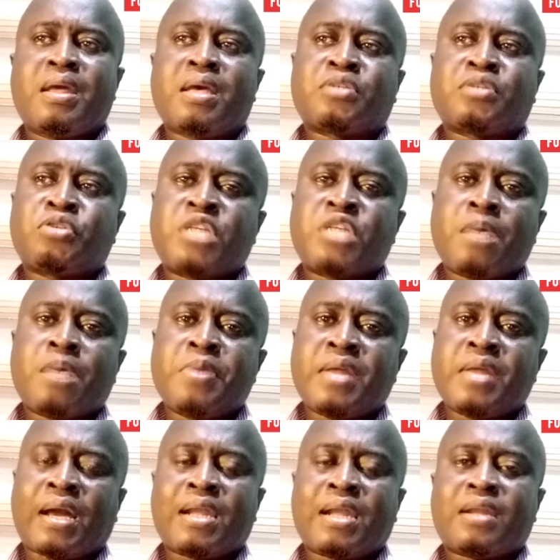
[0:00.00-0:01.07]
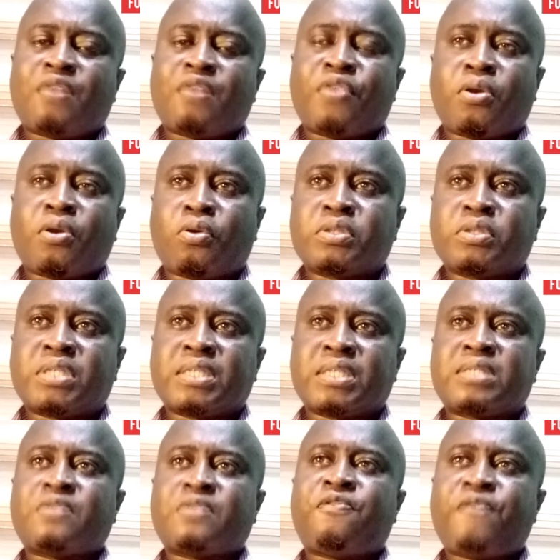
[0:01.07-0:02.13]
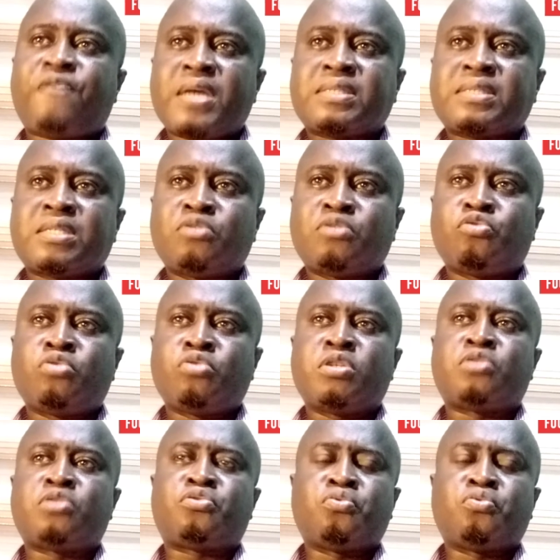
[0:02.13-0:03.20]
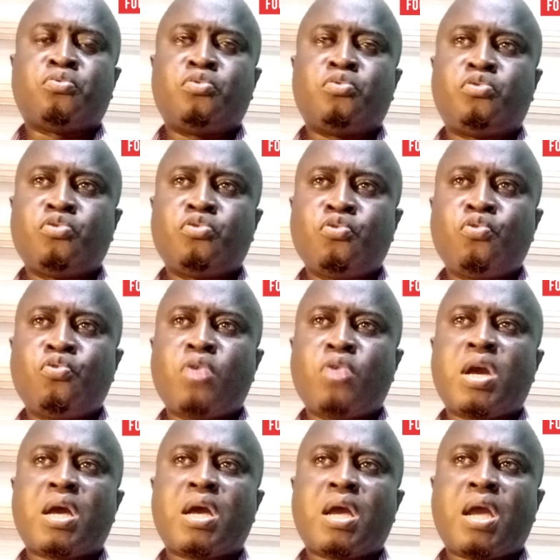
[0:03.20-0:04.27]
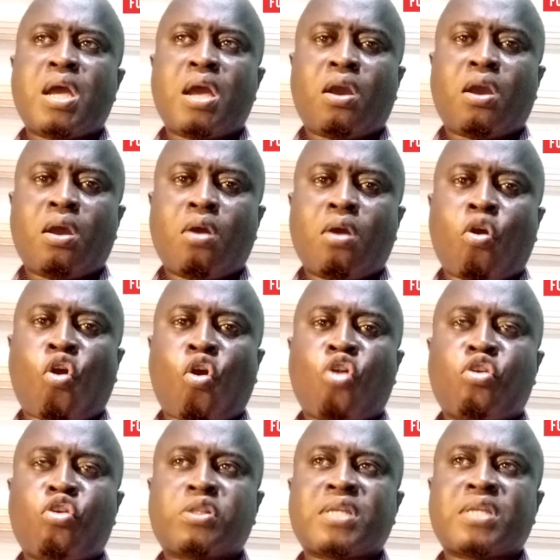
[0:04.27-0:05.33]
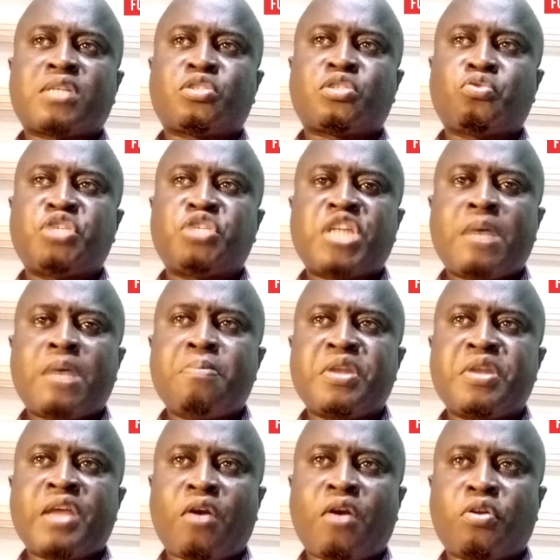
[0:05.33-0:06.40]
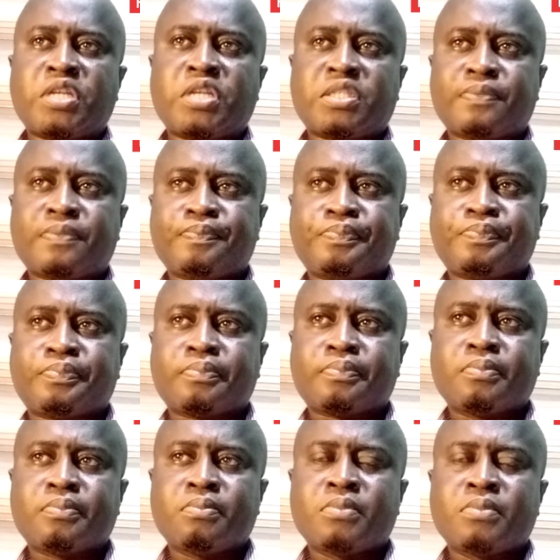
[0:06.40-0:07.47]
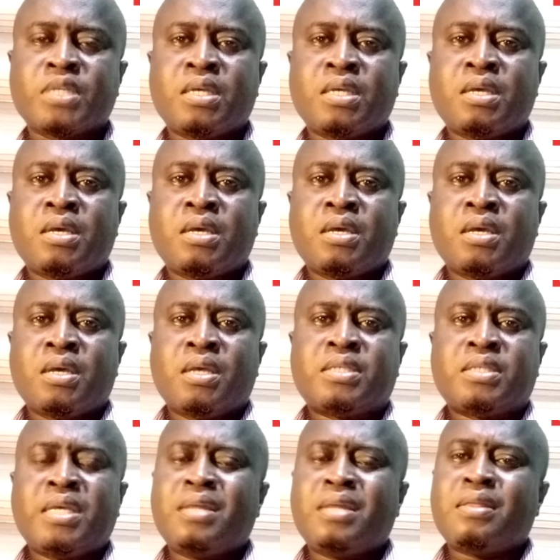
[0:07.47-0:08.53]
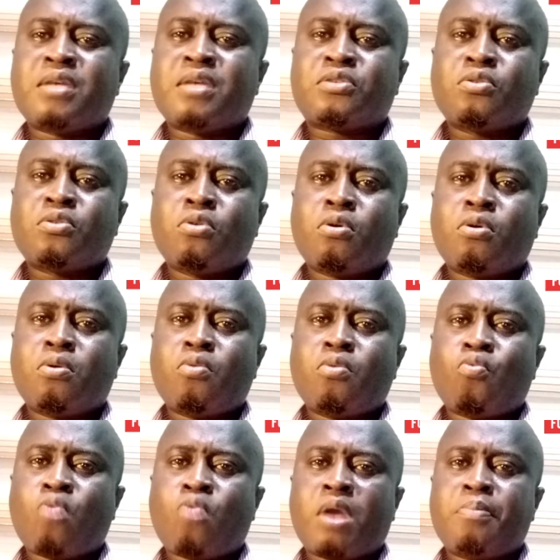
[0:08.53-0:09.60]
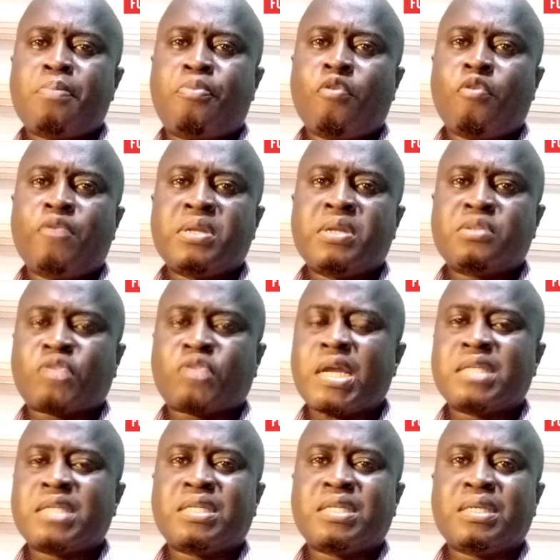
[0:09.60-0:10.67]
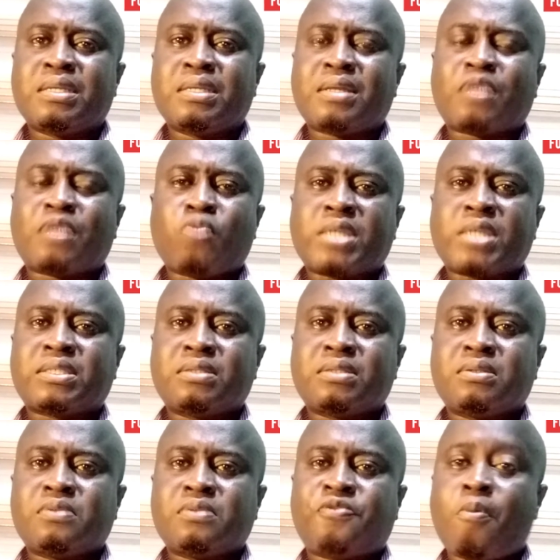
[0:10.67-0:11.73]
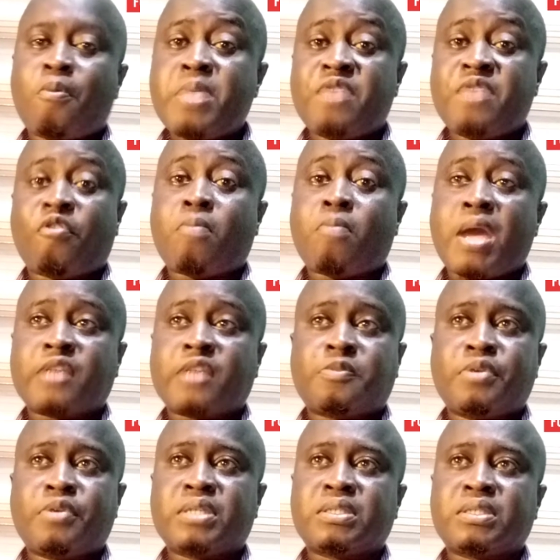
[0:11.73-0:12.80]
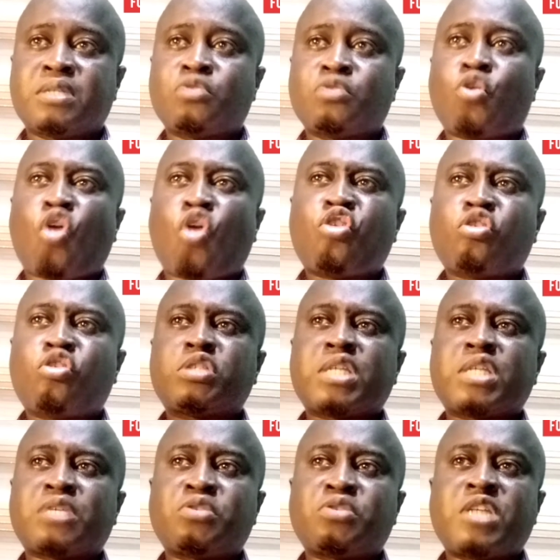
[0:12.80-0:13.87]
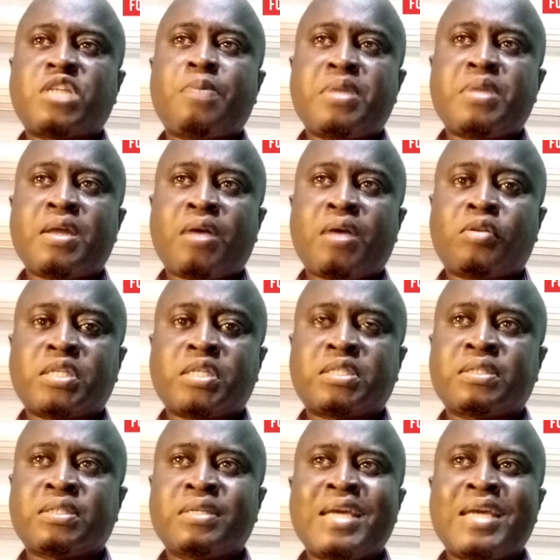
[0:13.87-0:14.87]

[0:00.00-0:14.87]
a social media calendar for your content, the first thing to do is to do or conduct a social media audit. You see, there's no one proven strategy that works for me from my experience. So conduct a social media audit.